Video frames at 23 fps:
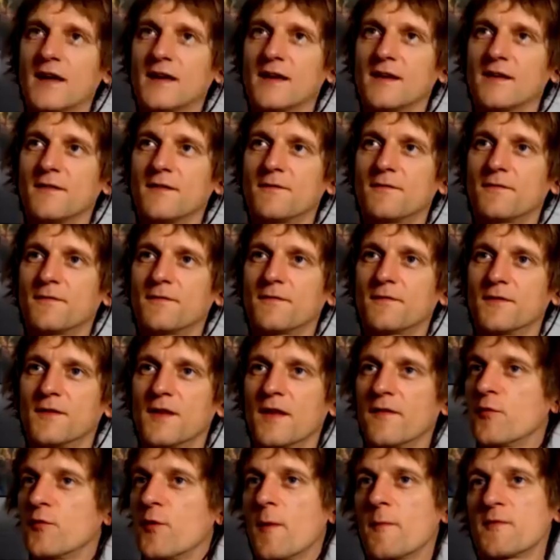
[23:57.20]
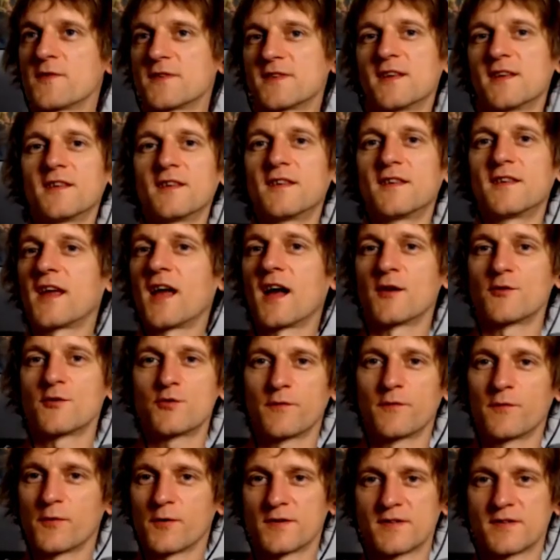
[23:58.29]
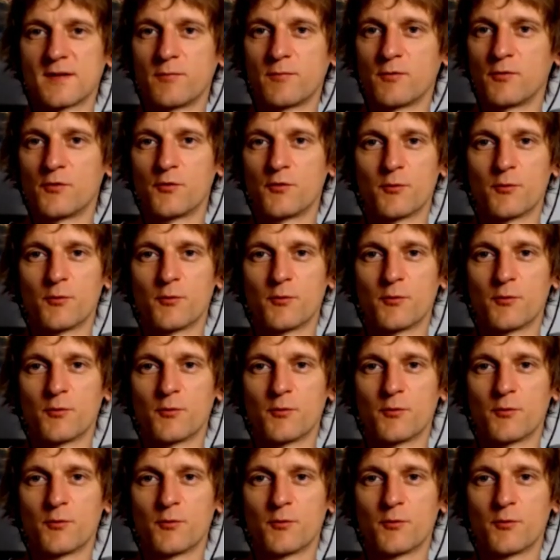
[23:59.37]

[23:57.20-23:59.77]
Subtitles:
I've never represented the country, for example,